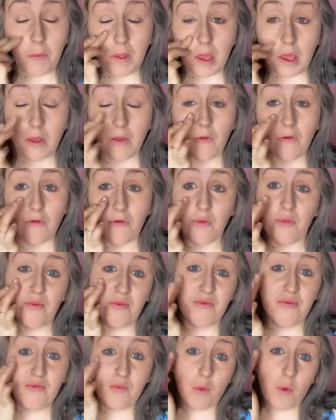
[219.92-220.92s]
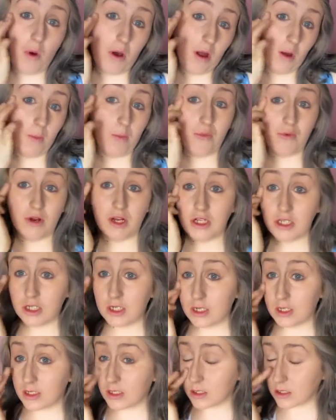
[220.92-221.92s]
because what are
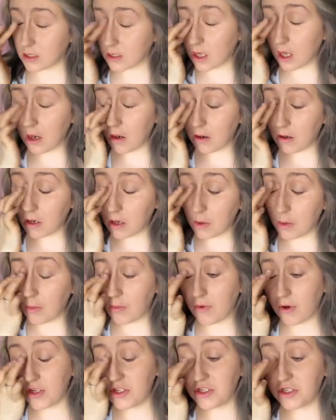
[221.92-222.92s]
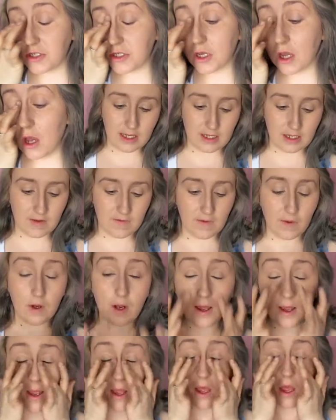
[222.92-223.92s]
brushes? I don't know what brushes are. I feel
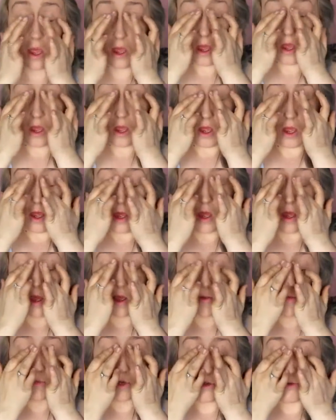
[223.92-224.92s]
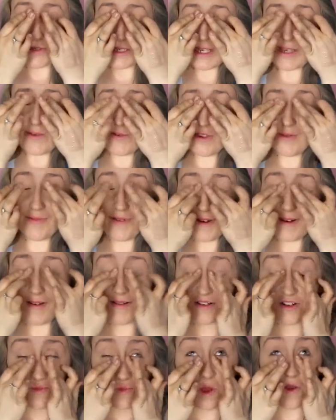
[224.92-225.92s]
like I'm losing all the
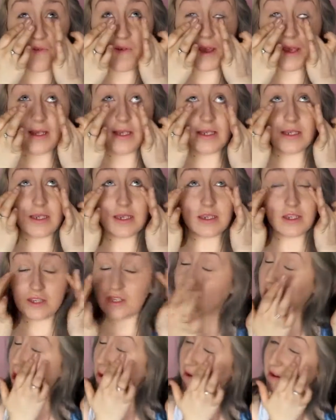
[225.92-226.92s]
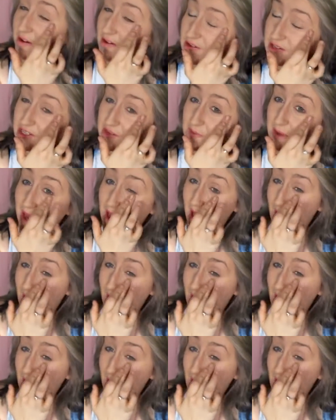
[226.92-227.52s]
product off my face because it's just going onto my